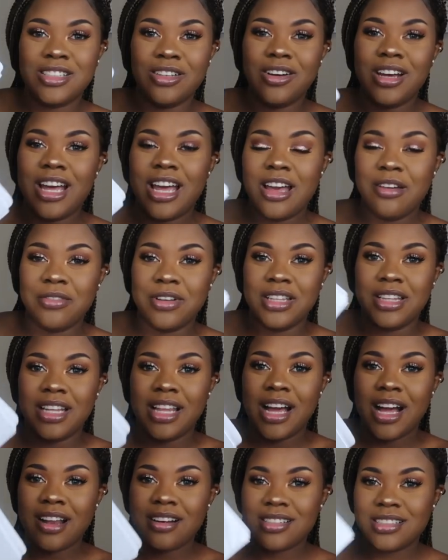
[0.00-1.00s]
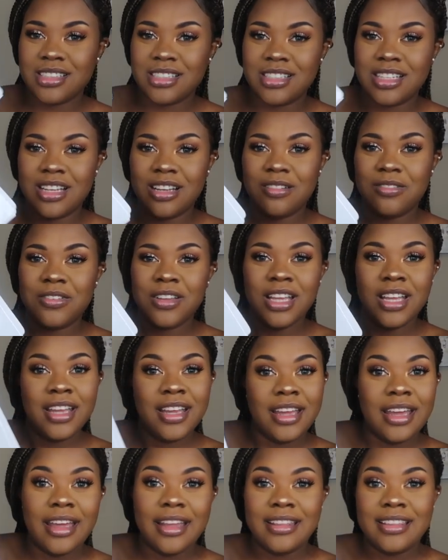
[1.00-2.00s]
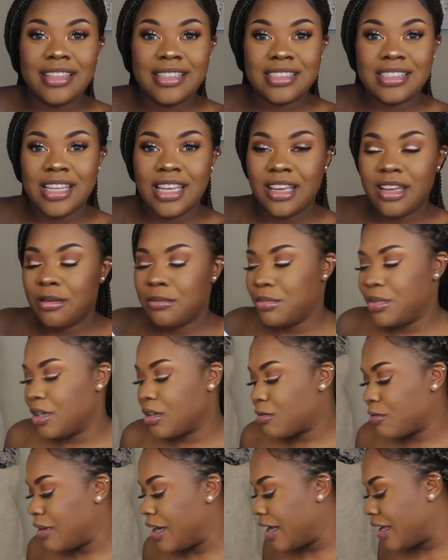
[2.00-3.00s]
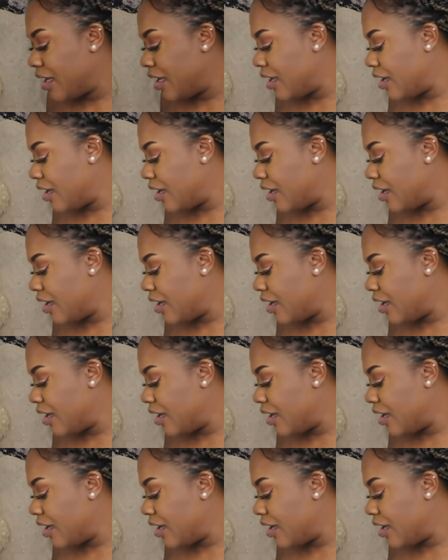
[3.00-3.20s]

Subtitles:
So I have a lot of stuff in this handbook right